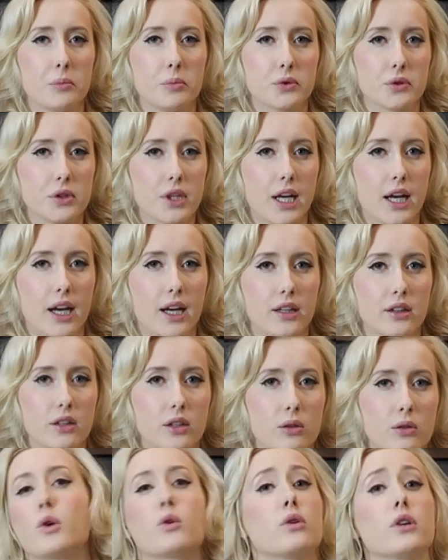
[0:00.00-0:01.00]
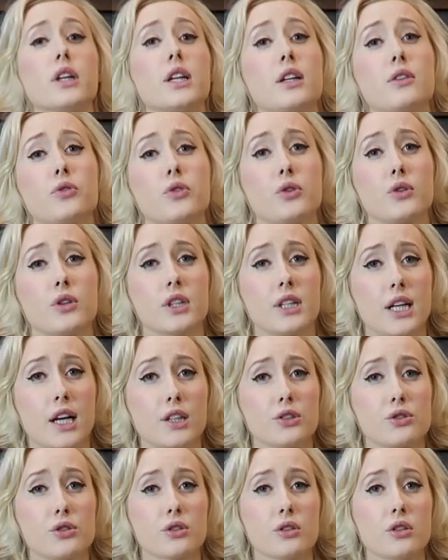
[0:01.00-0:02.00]
a brunette or if you're
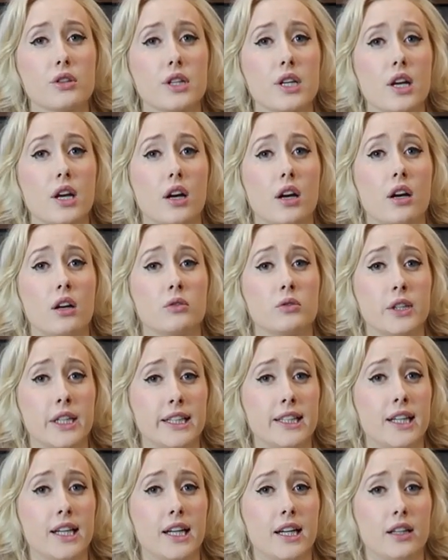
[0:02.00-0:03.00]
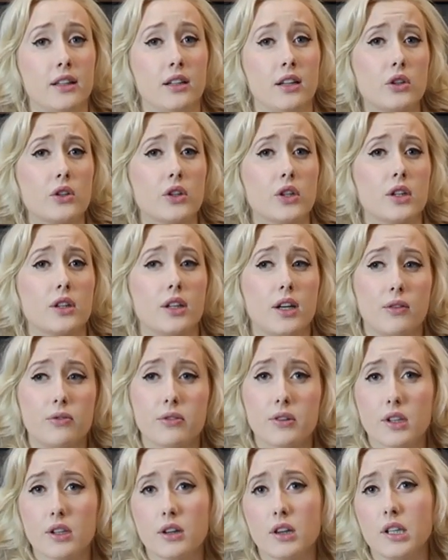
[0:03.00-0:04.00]
naturally a redhead, you can
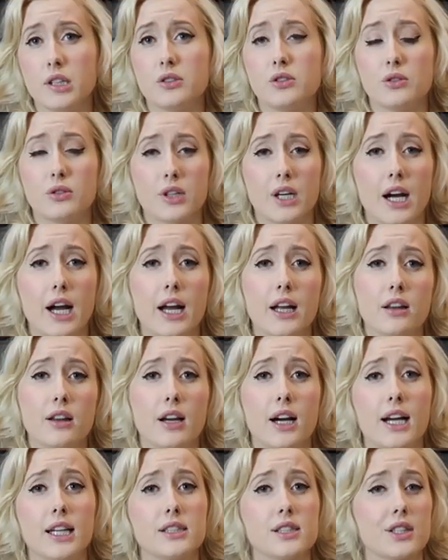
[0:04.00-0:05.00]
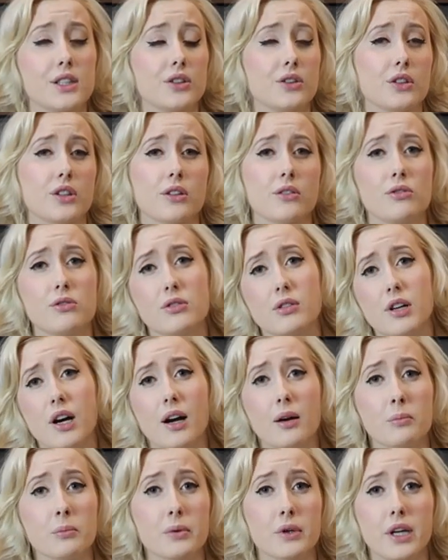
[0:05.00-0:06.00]
definitely do highlights and you can do
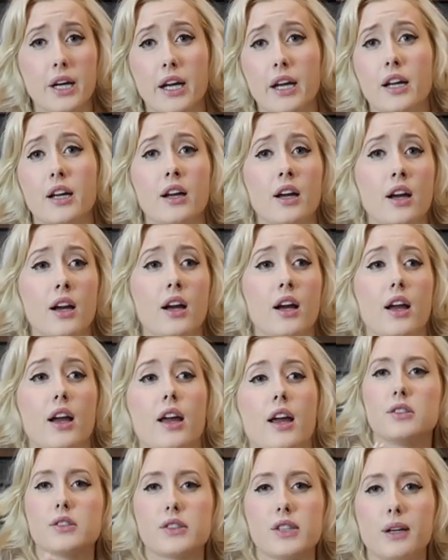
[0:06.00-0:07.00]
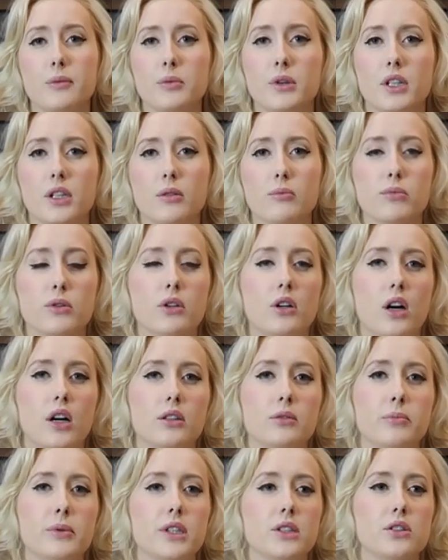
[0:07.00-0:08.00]
ombre and something
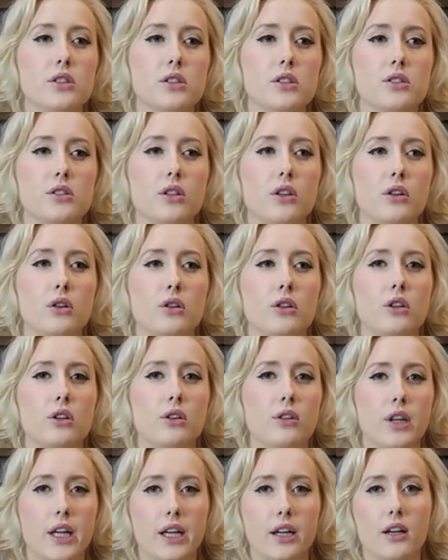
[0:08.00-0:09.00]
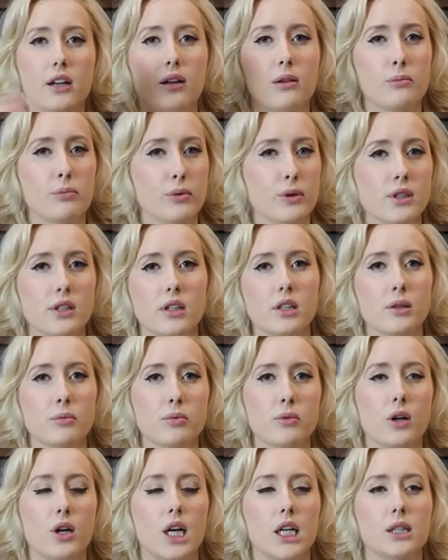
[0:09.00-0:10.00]
blonde, but just don't go like completely
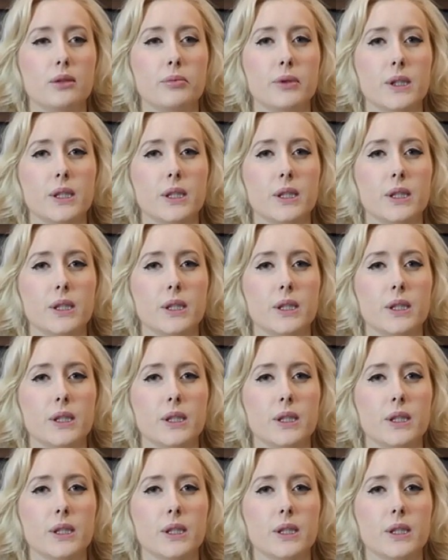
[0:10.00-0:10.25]
blonde